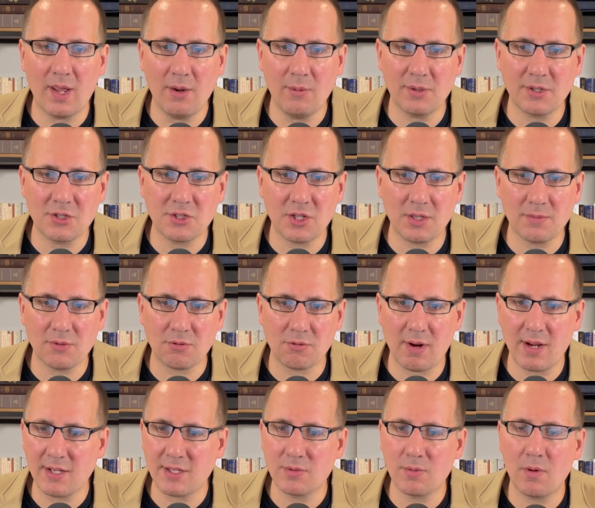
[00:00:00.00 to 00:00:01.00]
which seems
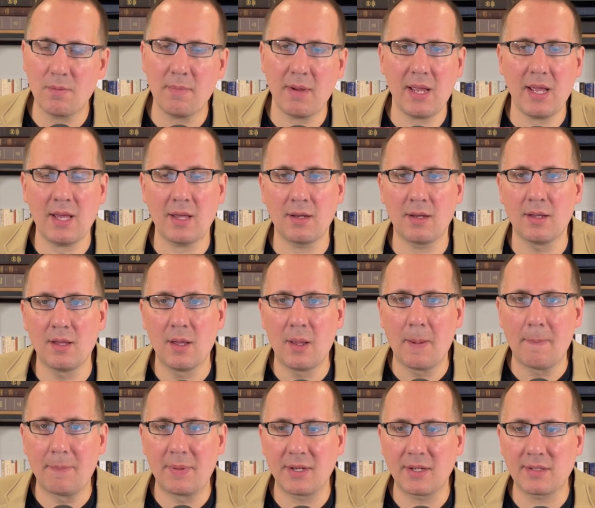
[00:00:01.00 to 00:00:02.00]
right to a man,
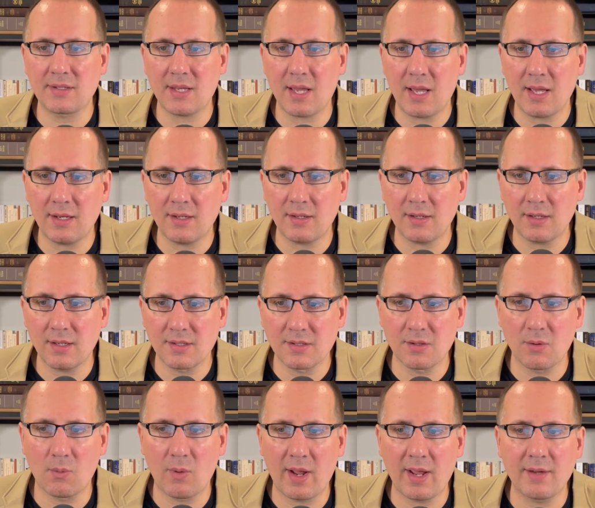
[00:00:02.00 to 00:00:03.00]
but its end is
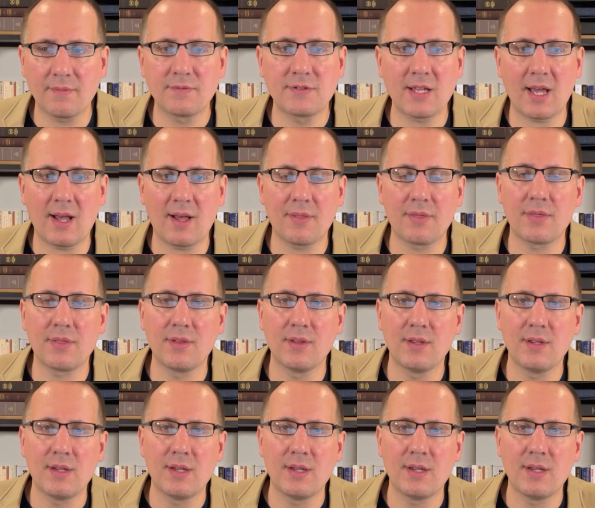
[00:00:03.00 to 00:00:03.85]
the way of death."